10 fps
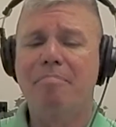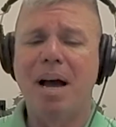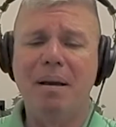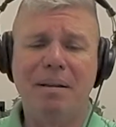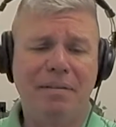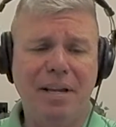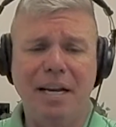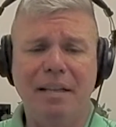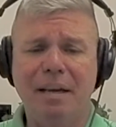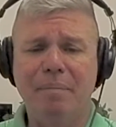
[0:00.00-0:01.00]
by
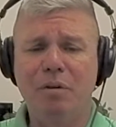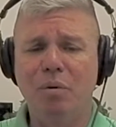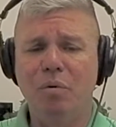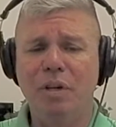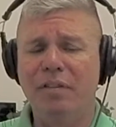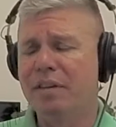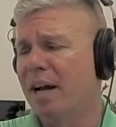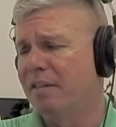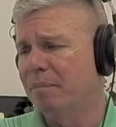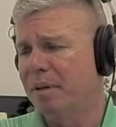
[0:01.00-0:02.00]
sending them to these
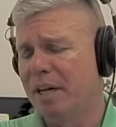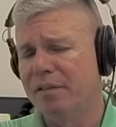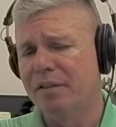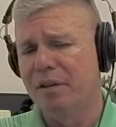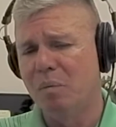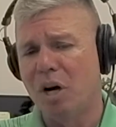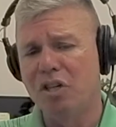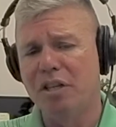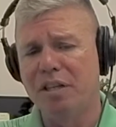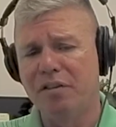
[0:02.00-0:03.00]
kinds of places and
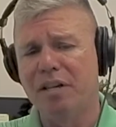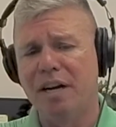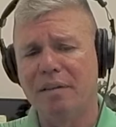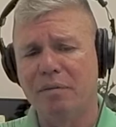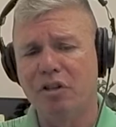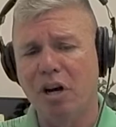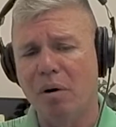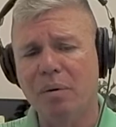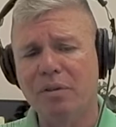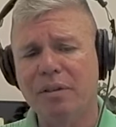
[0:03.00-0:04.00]
watching these kinds of
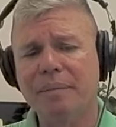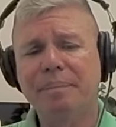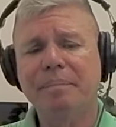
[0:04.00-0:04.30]
shows?